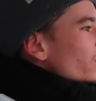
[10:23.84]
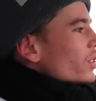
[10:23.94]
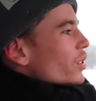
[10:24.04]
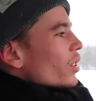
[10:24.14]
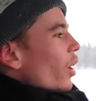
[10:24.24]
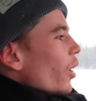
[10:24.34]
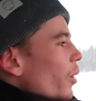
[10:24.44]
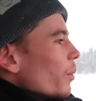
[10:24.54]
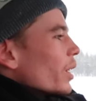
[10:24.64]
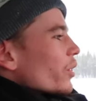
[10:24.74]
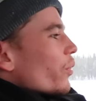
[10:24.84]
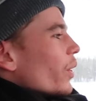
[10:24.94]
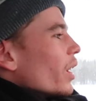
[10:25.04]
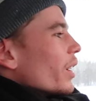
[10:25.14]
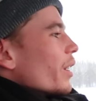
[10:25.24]
So much
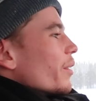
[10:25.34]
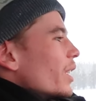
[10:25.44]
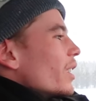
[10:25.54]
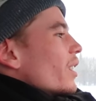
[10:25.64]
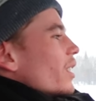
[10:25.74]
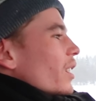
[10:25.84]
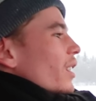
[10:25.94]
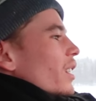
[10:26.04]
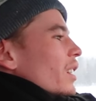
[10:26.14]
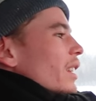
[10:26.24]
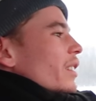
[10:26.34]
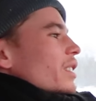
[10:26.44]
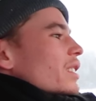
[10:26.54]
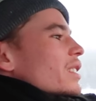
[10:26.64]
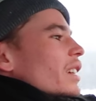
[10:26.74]
fun. I mean, there
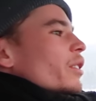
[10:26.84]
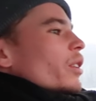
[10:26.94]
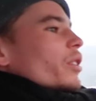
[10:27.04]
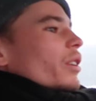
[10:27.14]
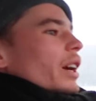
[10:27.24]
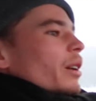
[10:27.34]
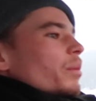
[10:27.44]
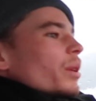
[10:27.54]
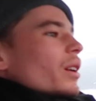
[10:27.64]
is zero grip,